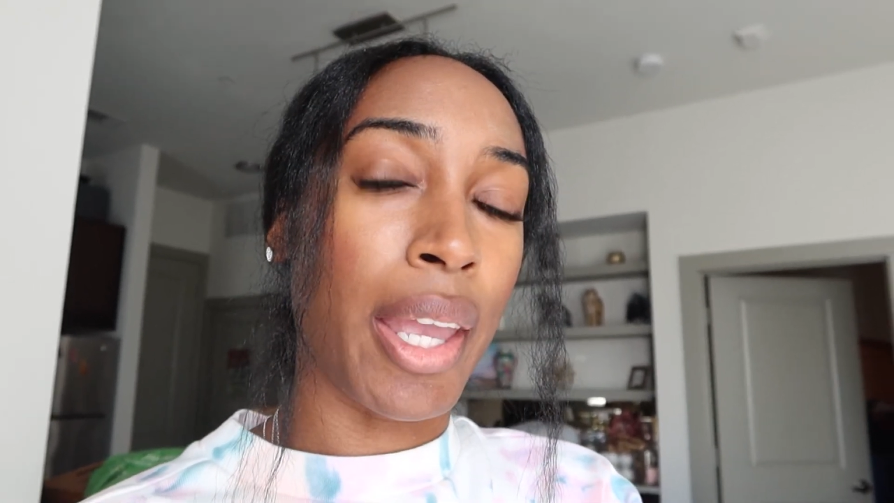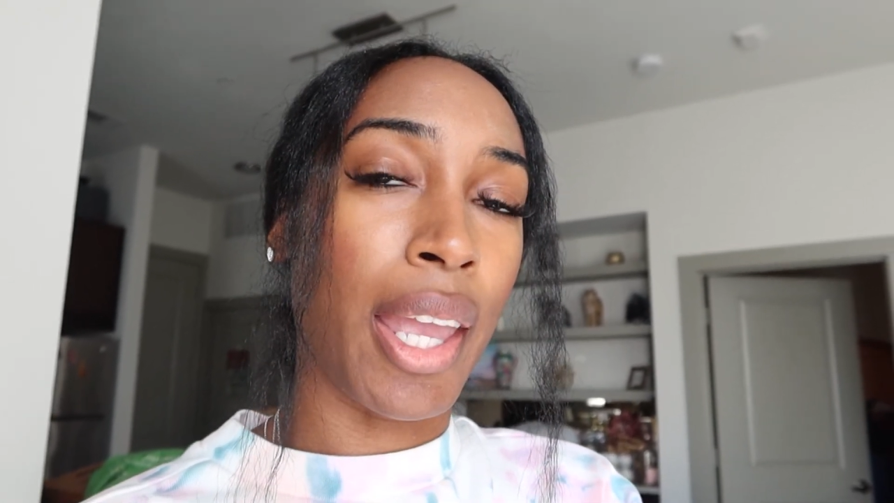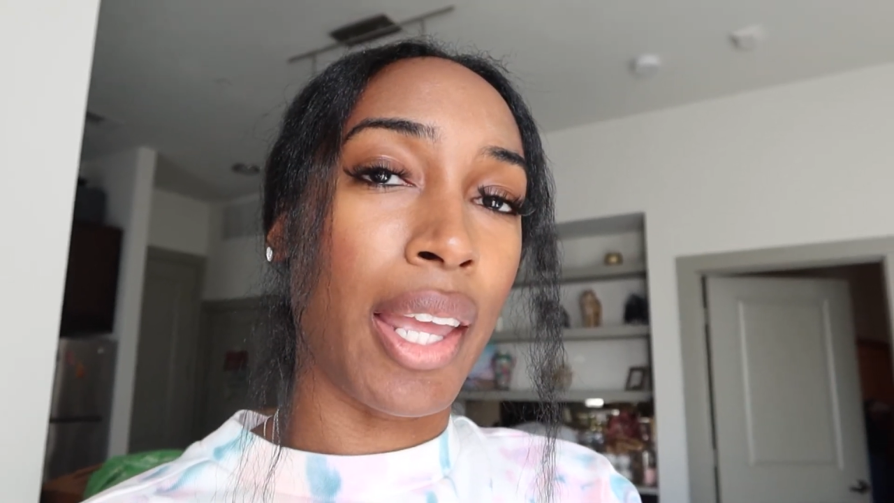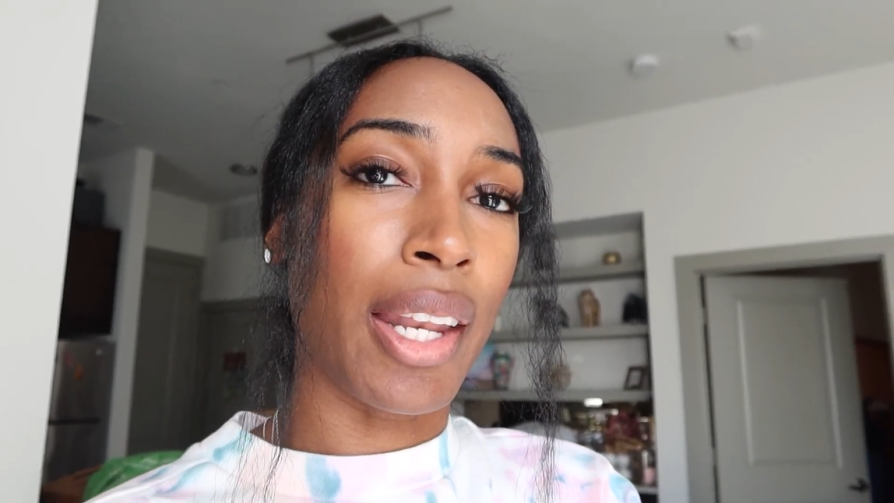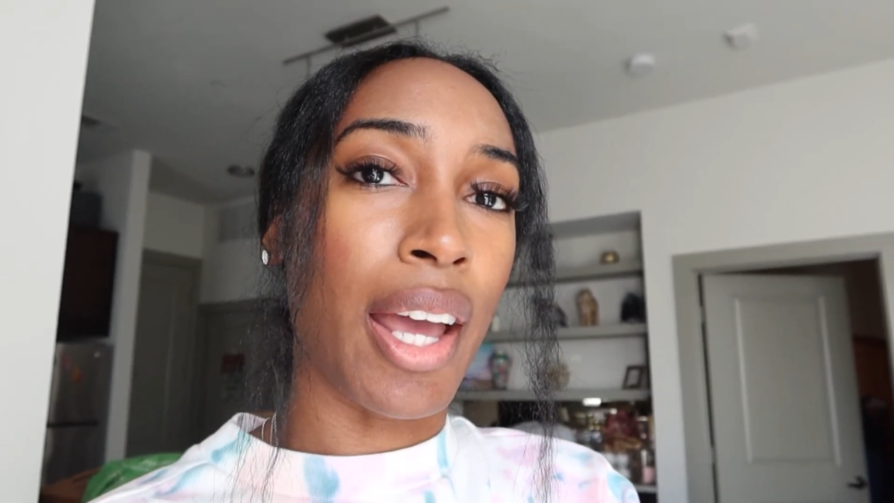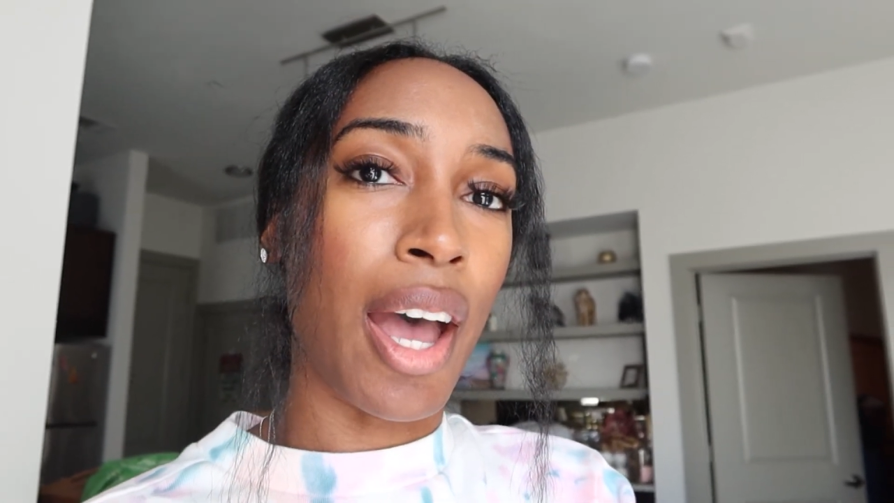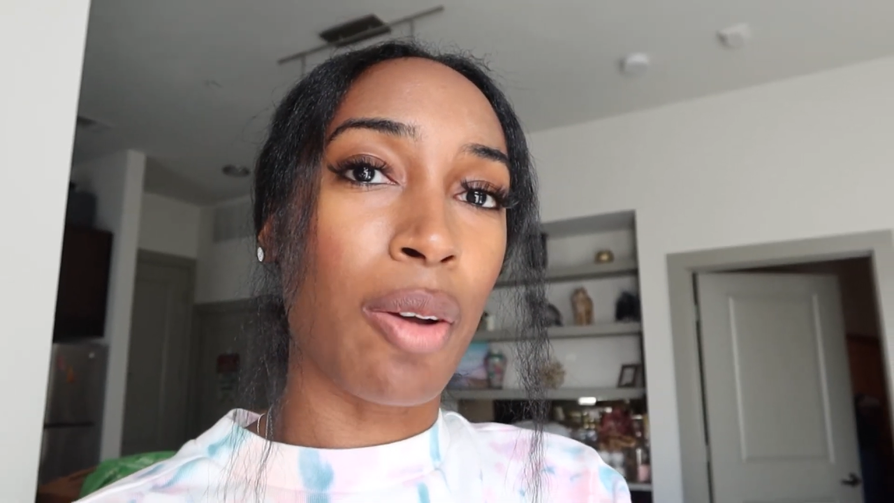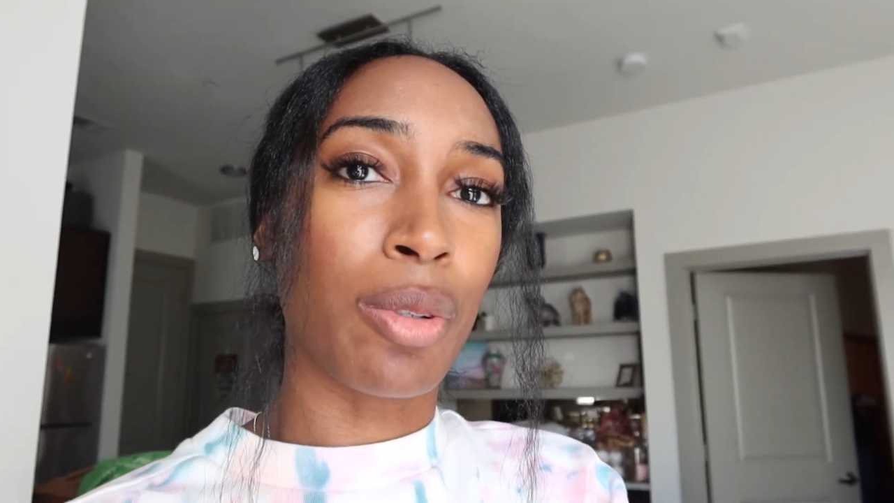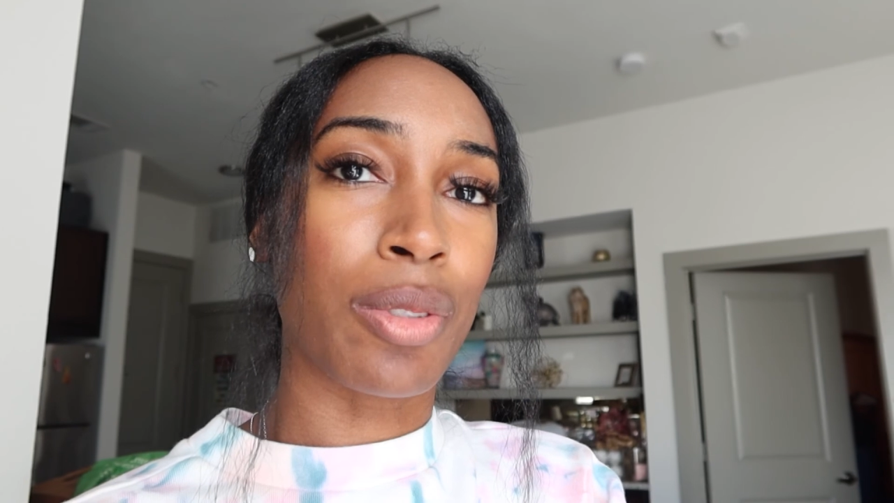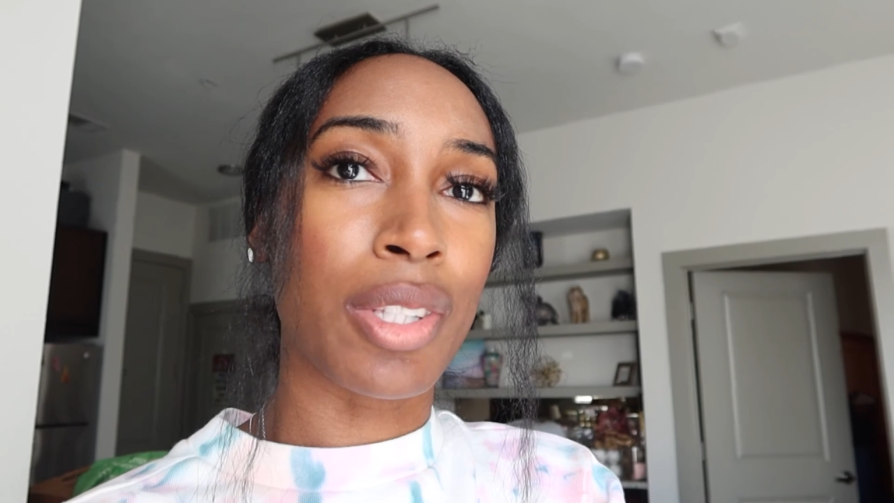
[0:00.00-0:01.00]
and I
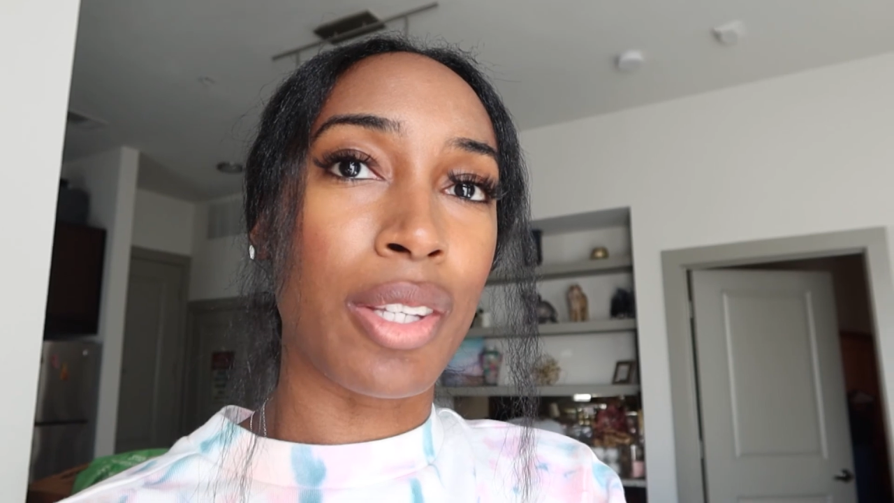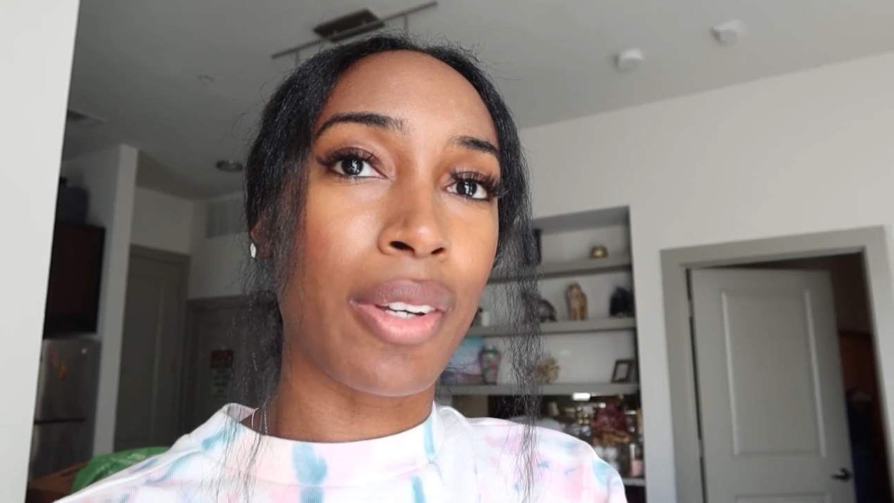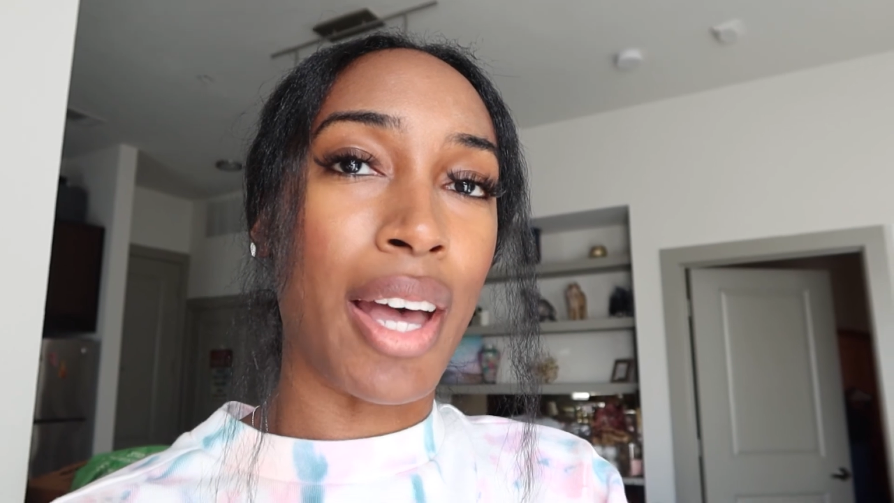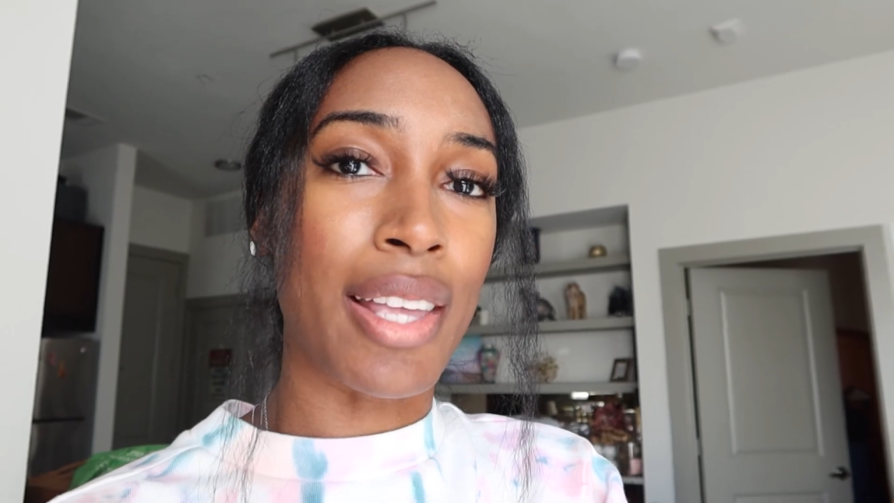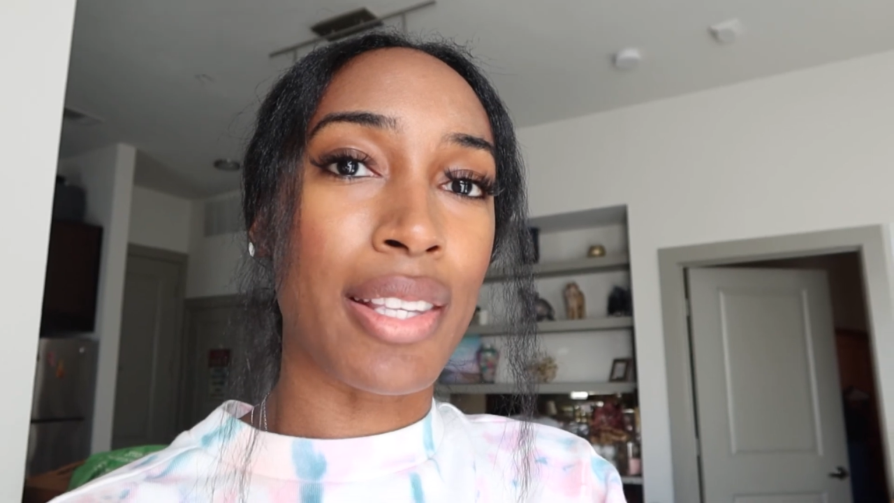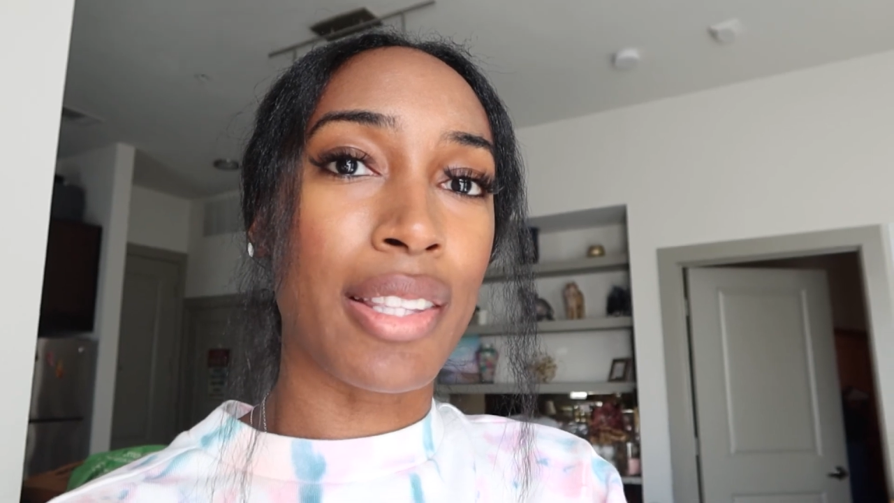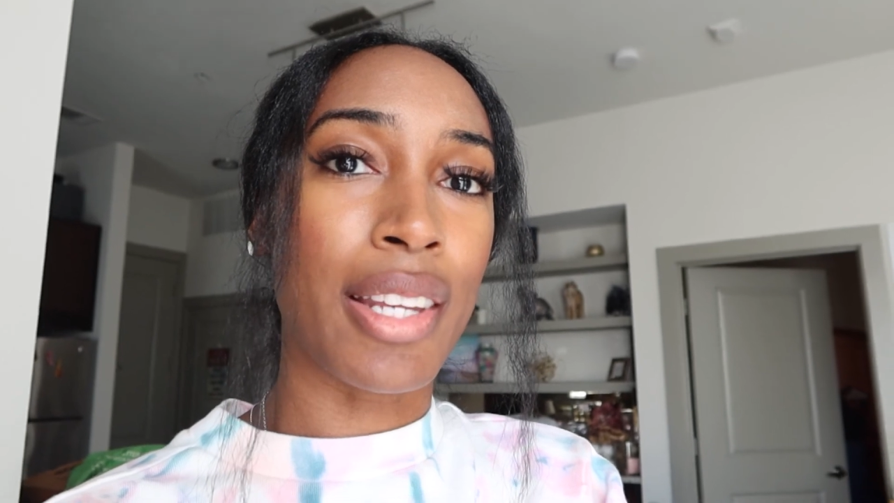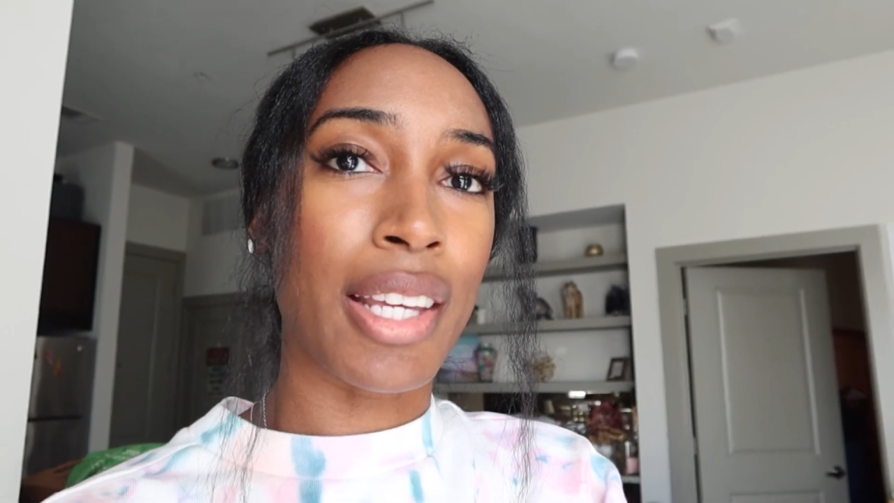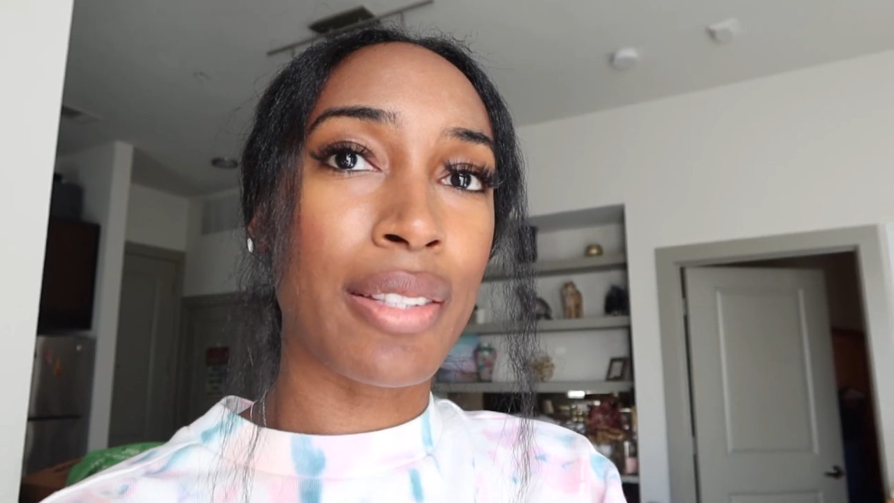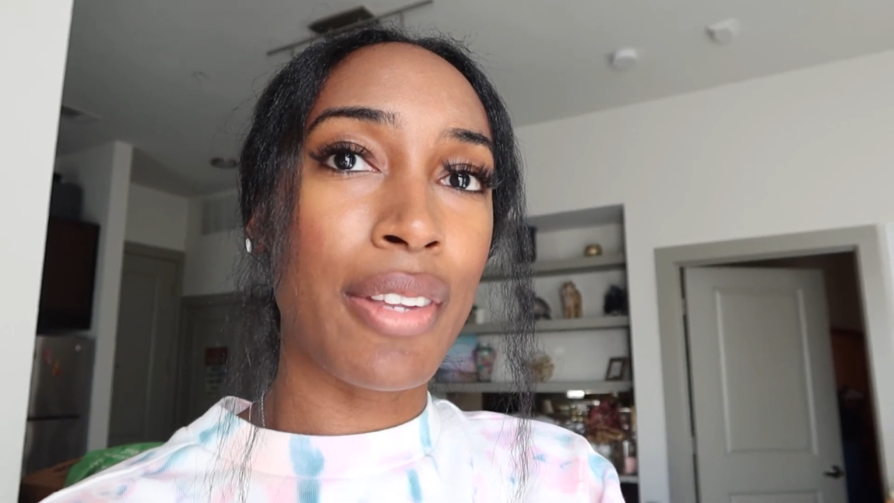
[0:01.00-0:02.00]
will see you guys in the
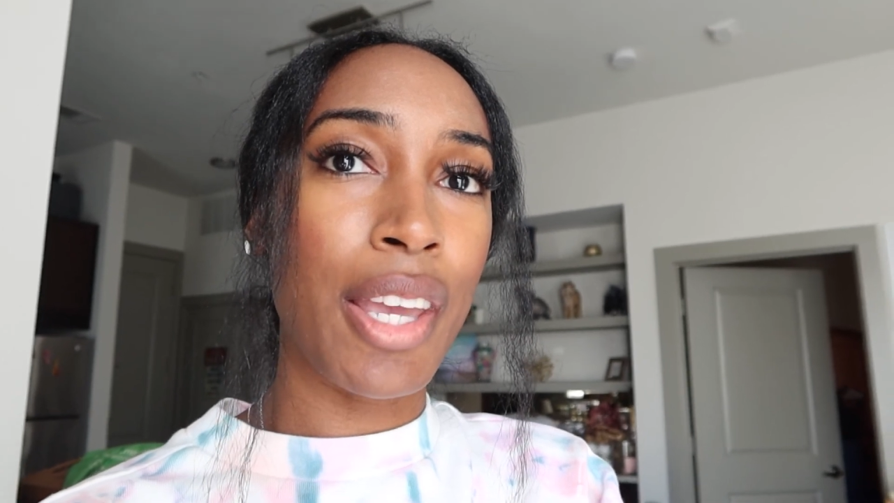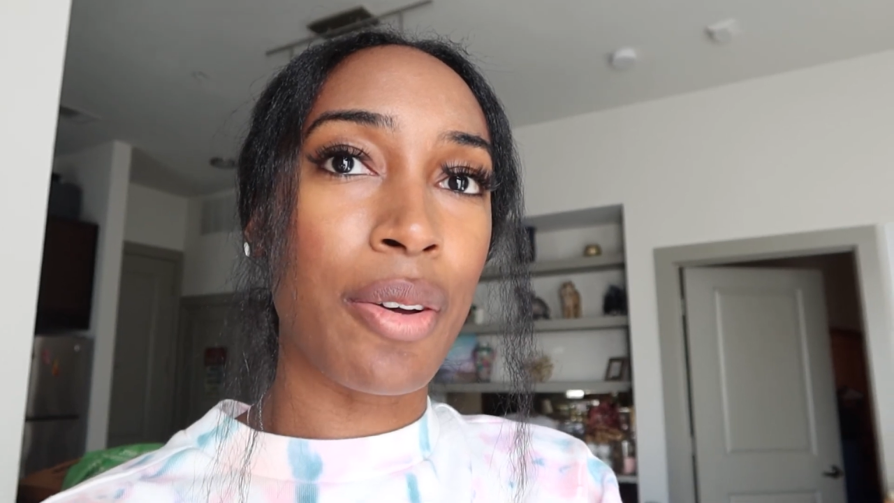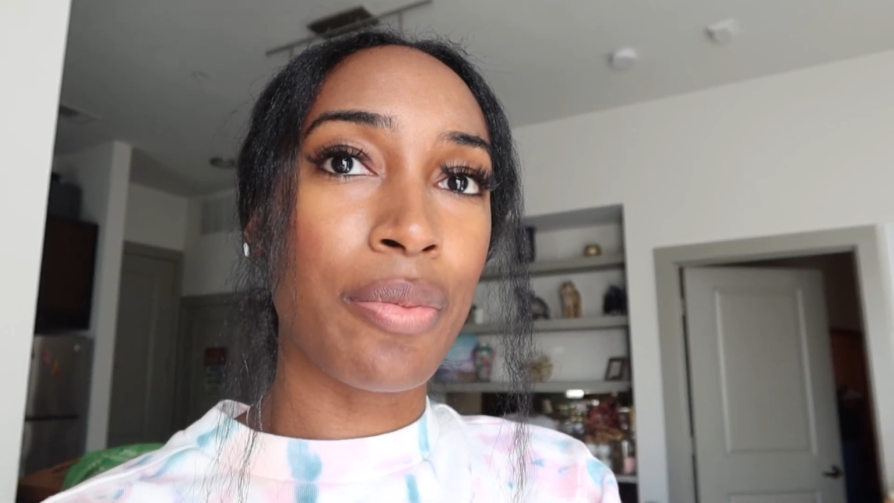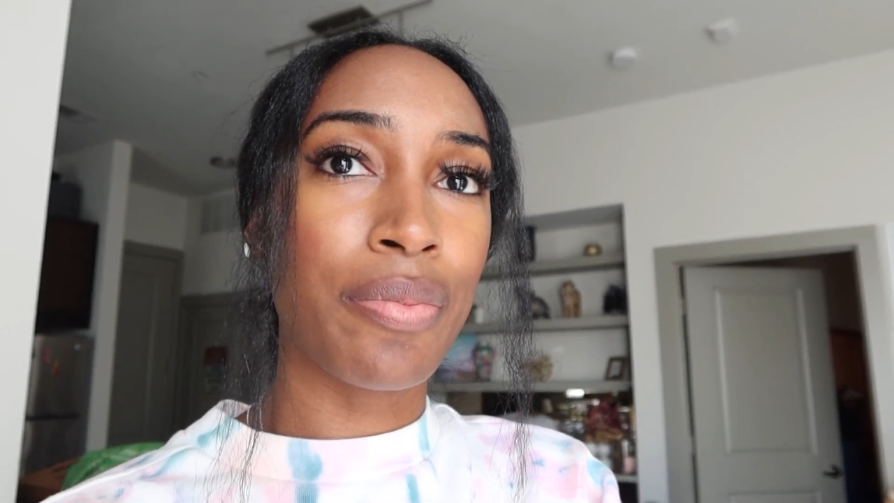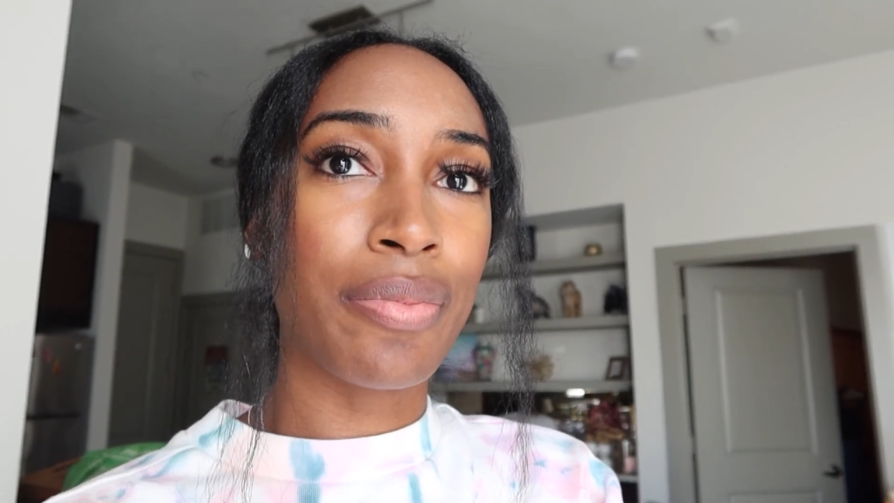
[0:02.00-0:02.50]
next video.